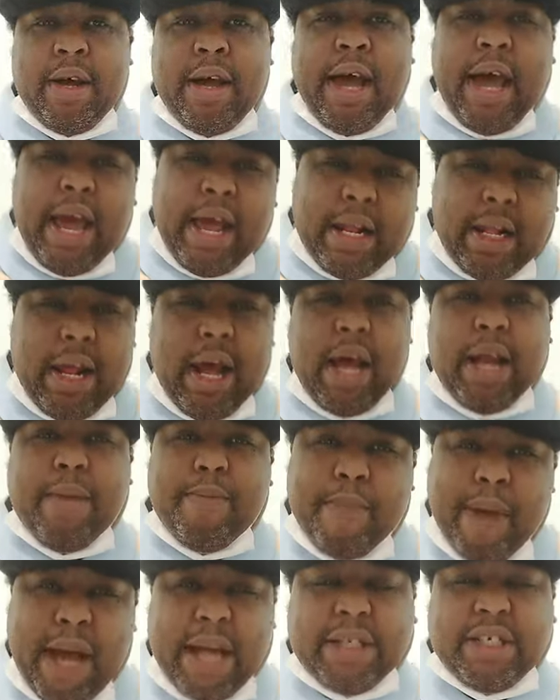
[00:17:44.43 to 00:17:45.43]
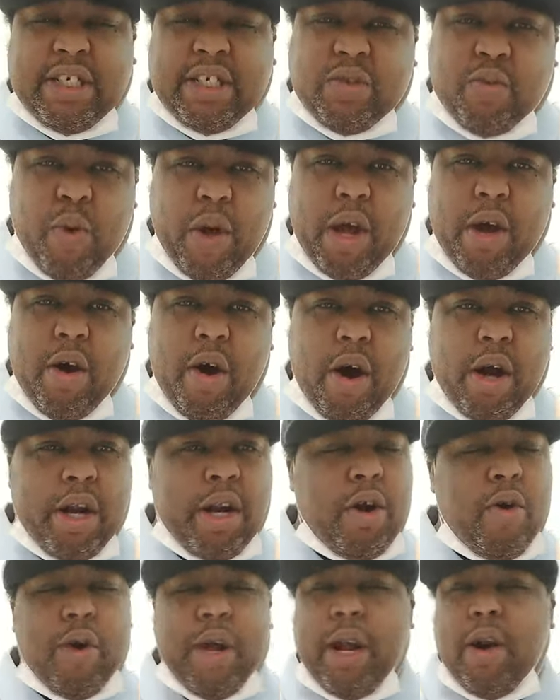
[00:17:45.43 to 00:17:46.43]
headlining Madison Square Garden.
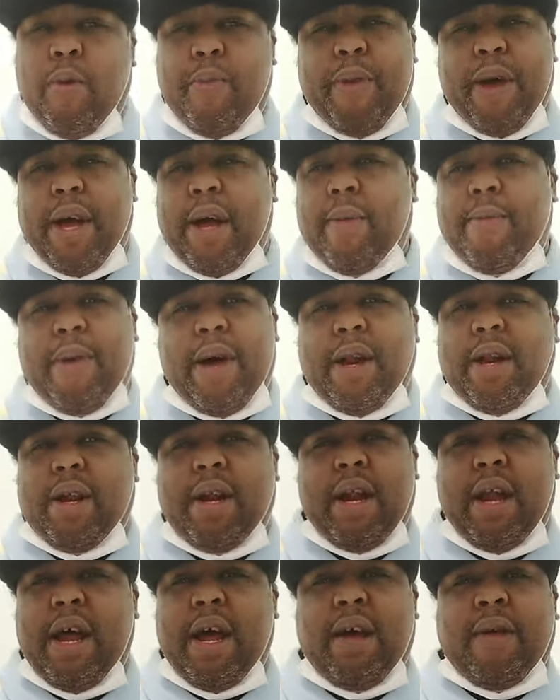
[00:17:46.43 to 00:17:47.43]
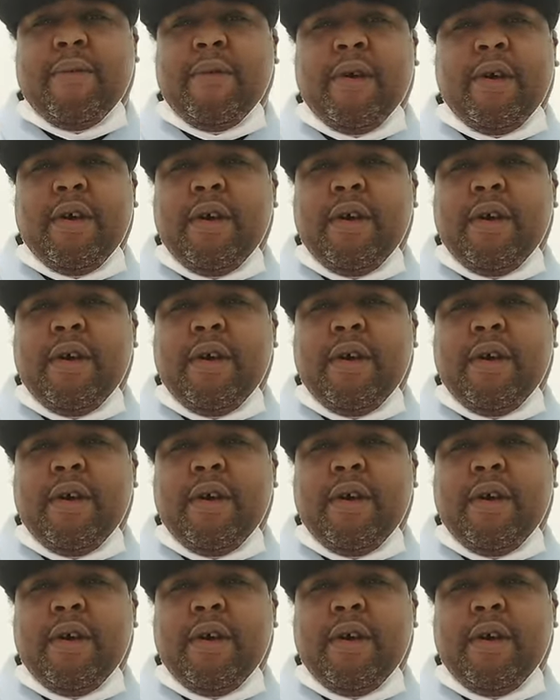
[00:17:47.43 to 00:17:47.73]
don't get no bigger and better than that.